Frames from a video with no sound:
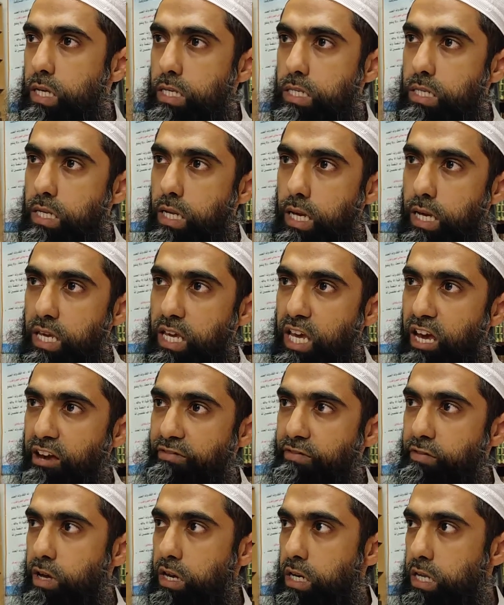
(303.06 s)
is a
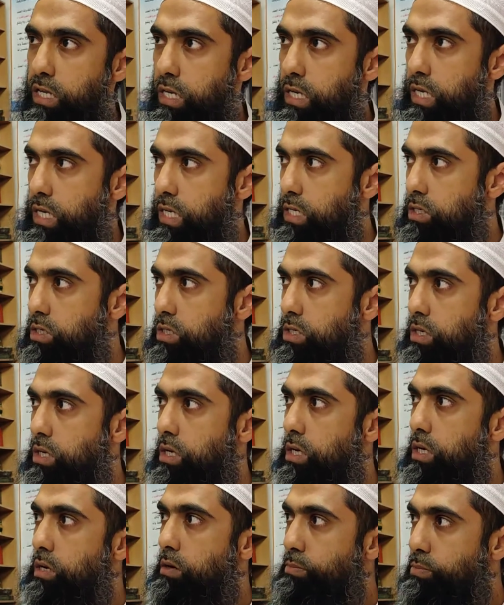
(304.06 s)
kafir and he is
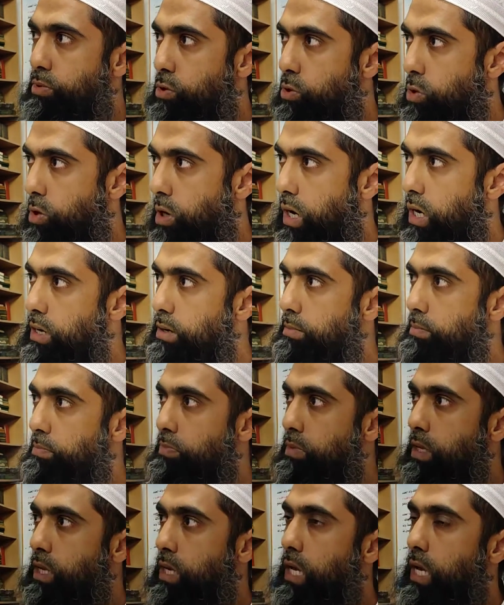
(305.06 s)
poor
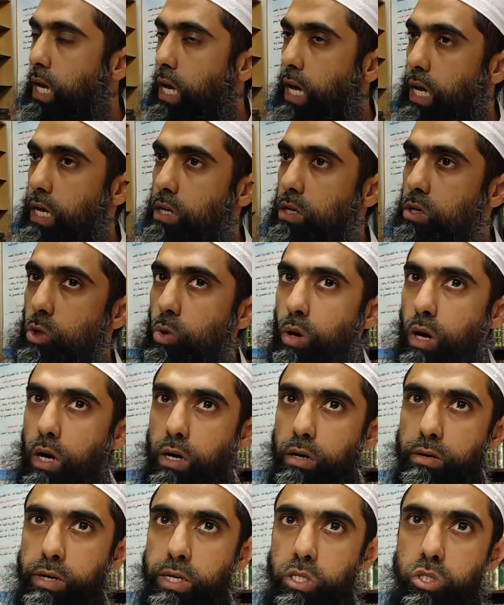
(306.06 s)
and you
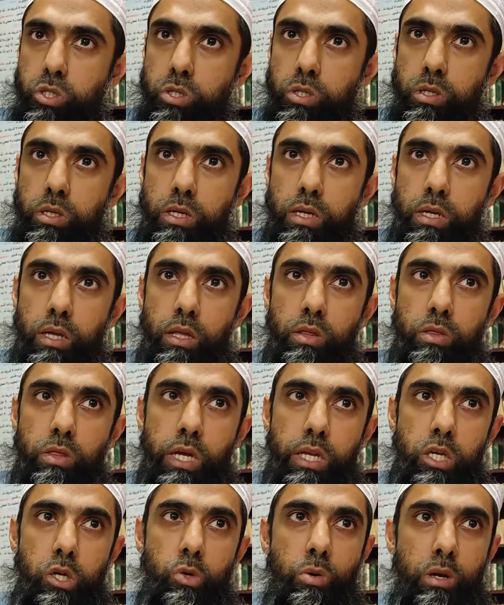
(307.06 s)
are rich,
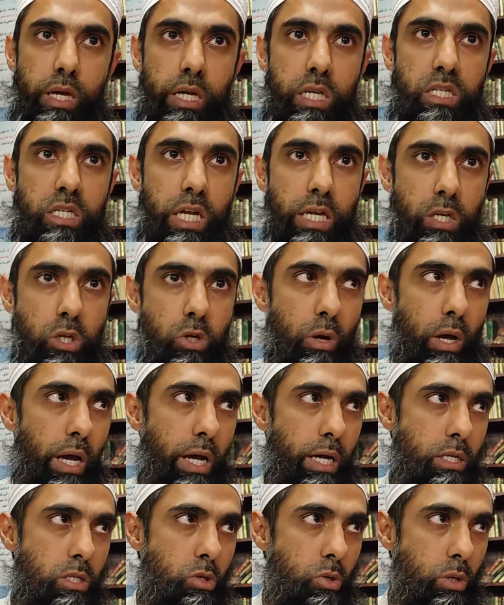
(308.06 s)
then you will extend your
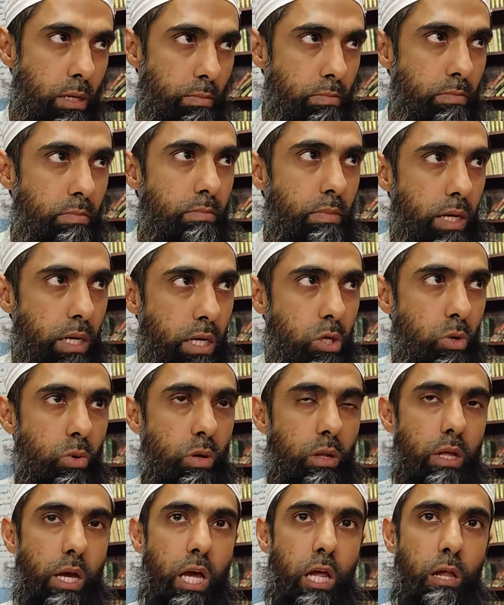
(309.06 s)
hand to him, meaning you
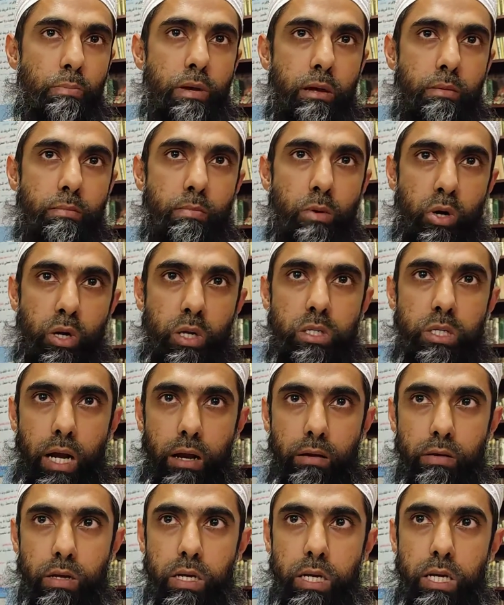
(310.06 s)
will help him
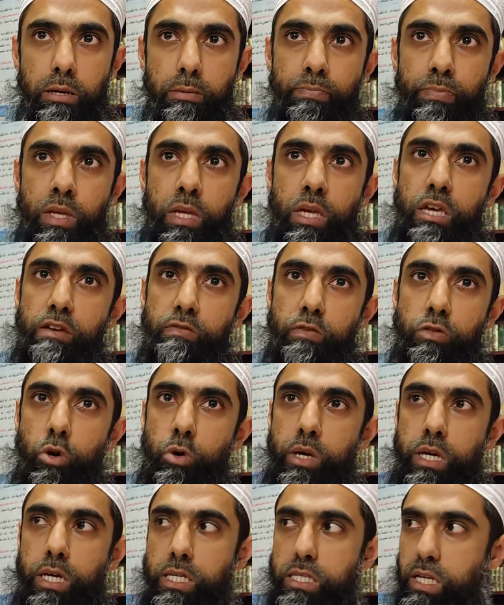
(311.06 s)
monetarily, even
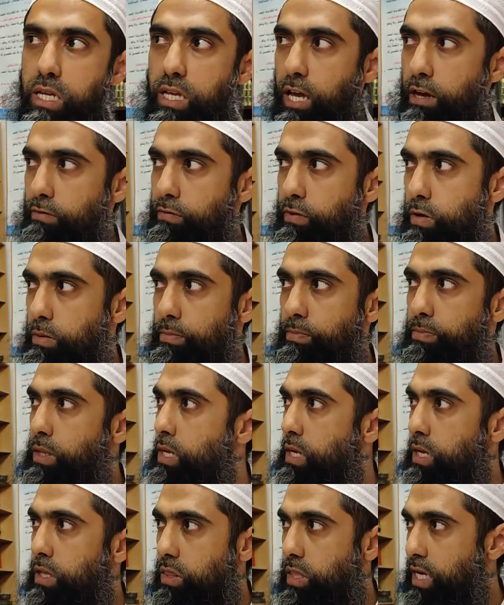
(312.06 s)
though he is a kafir.
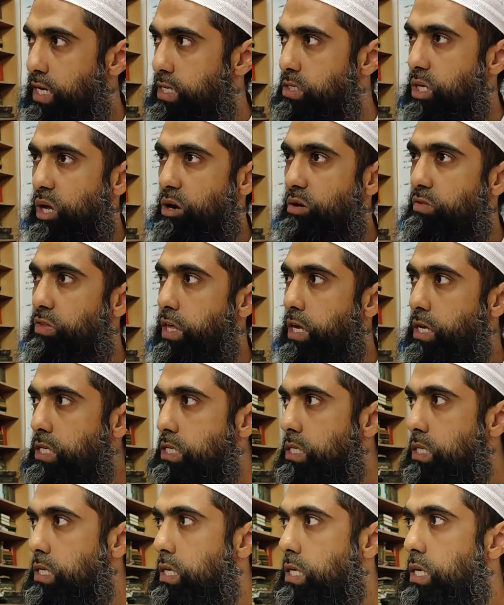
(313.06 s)
That side of
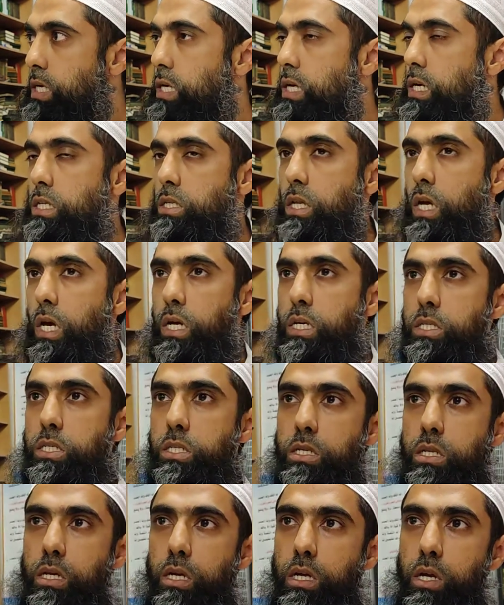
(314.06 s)
things
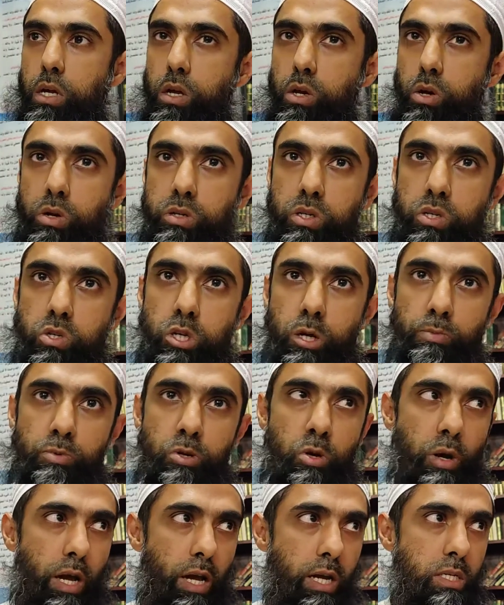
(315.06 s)
does not stop
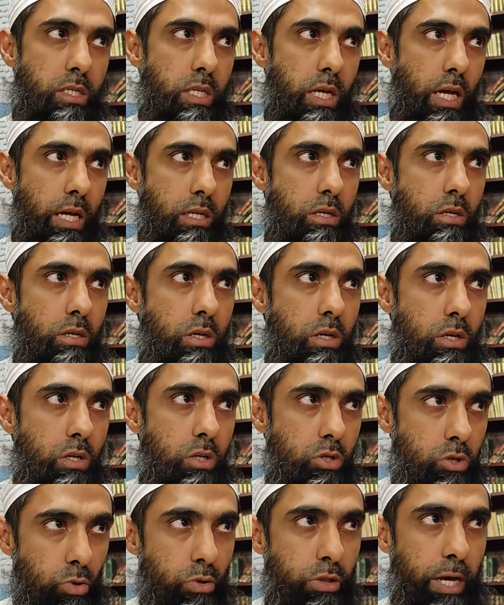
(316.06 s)
your ihsan
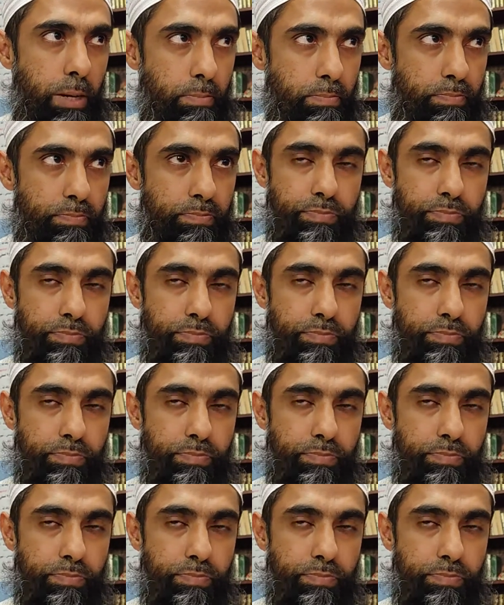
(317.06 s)
to them.